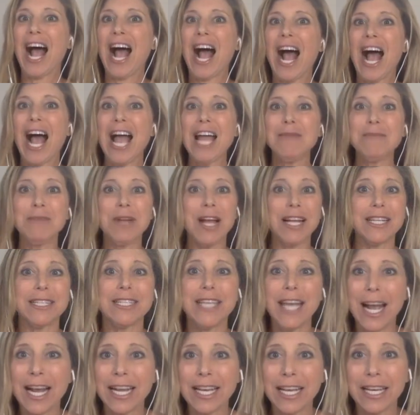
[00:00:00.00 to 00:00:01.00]
I'm not
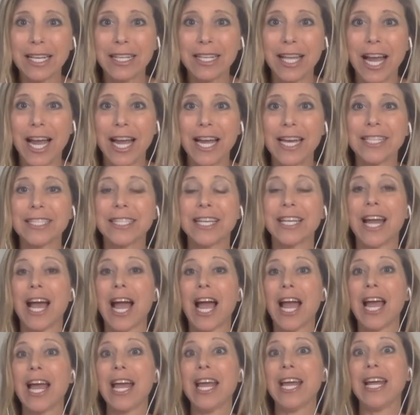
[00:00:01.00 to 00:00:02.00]
tech inclined and
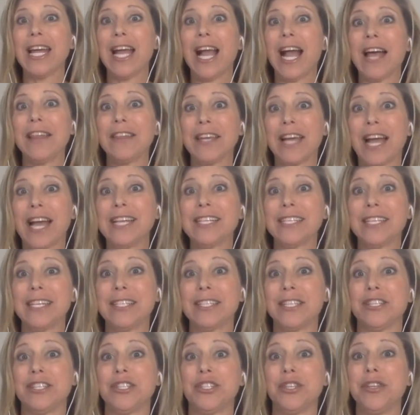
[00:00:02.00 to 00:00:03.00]
I had the idea
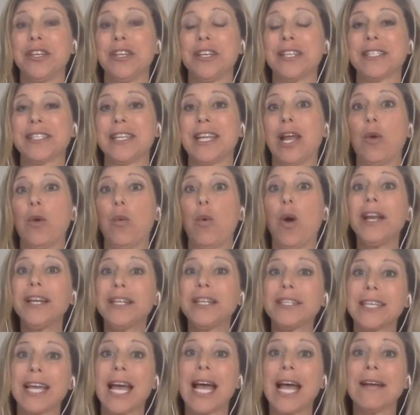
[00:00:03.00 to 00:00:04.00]
to do this. And I
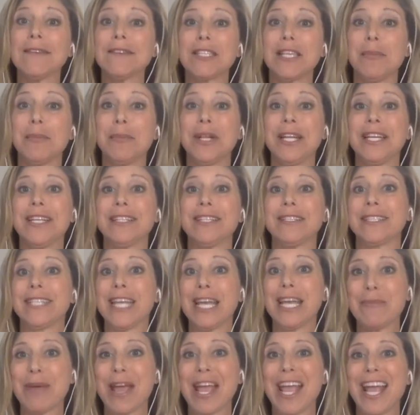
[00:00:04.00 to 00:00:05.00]
wanted to have somebody to
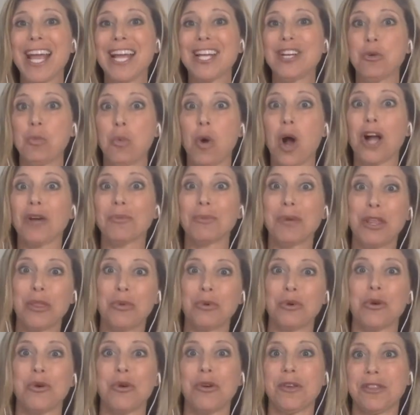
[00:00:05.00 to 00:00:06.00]
take my hand and walk me
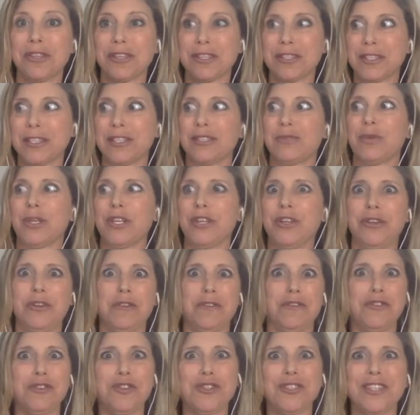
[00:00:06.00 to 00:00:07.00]
through this is what you do
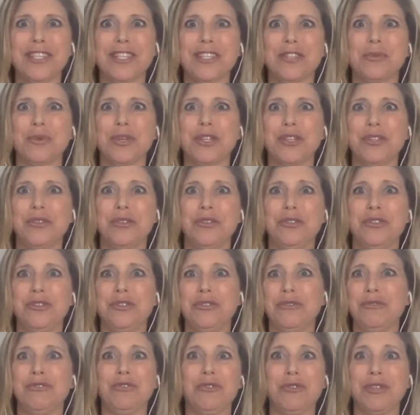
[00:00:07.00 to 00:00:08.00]
first and this is what you
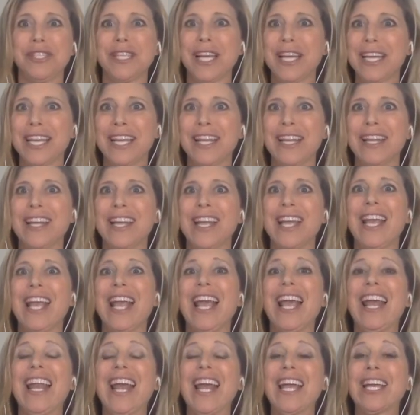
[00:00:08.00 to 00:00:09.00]
do second.
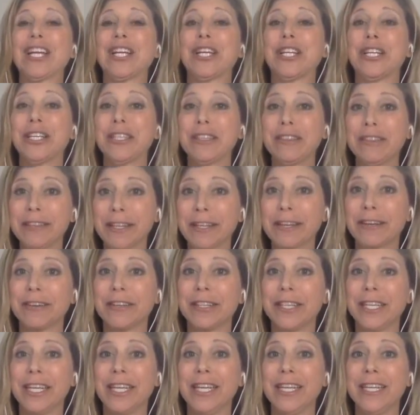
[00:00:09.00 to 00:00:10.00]
And I
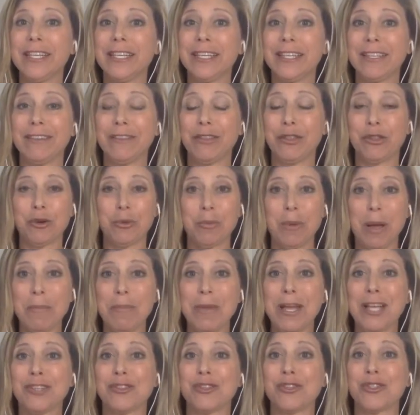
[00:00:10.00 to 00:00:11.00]
literally, through my
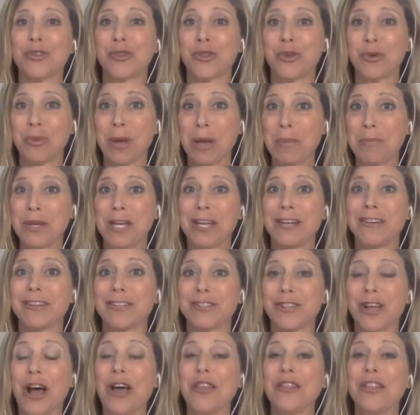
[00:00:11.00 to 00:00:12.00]
mentors, through my
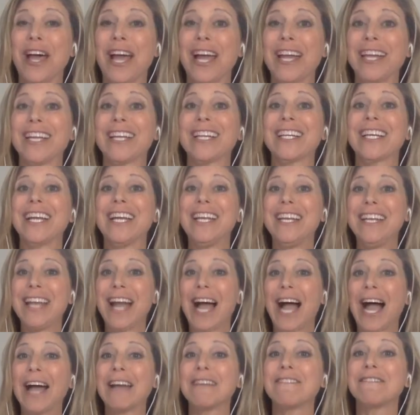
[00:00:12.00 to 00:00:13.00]
peers online, could
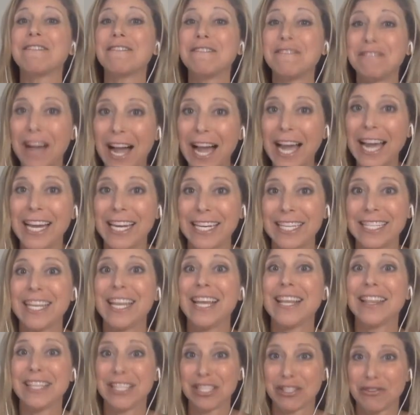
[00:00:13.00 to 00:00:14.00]
not find
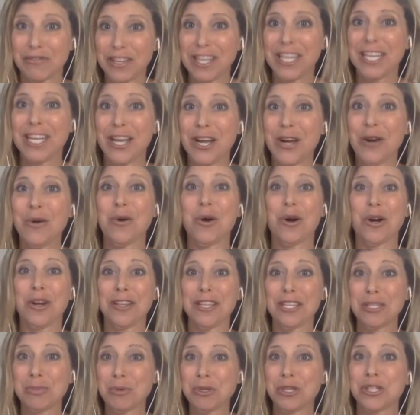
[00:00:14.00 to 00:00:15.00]
this video or
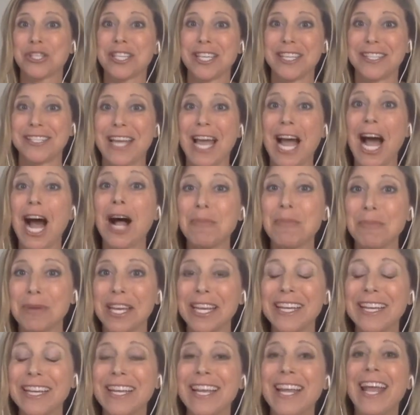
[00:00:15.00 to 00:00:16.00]
this person to help
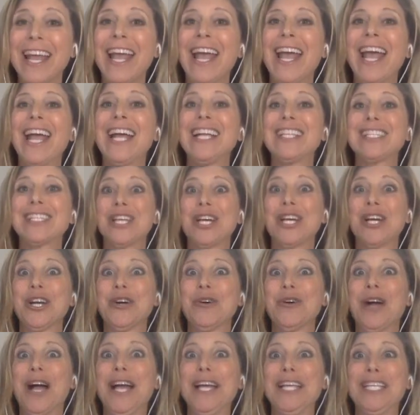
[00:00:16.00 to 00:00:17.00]
me. And
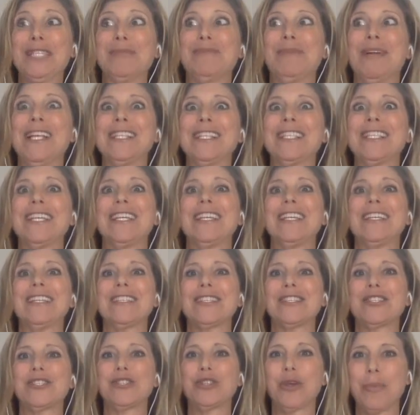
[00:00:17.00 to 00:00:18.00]
so I spent
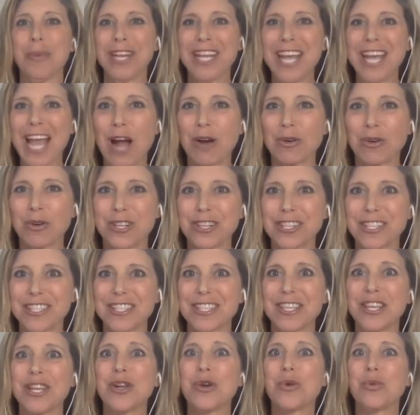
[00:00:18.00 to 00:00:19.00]
so many
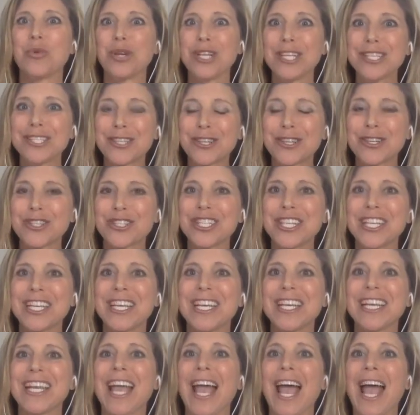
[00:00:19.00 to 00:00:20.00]
hours
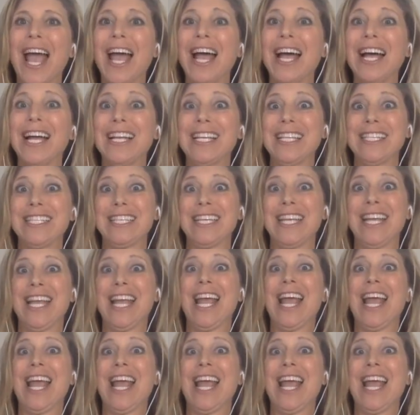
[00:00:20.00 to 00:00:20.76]
researching and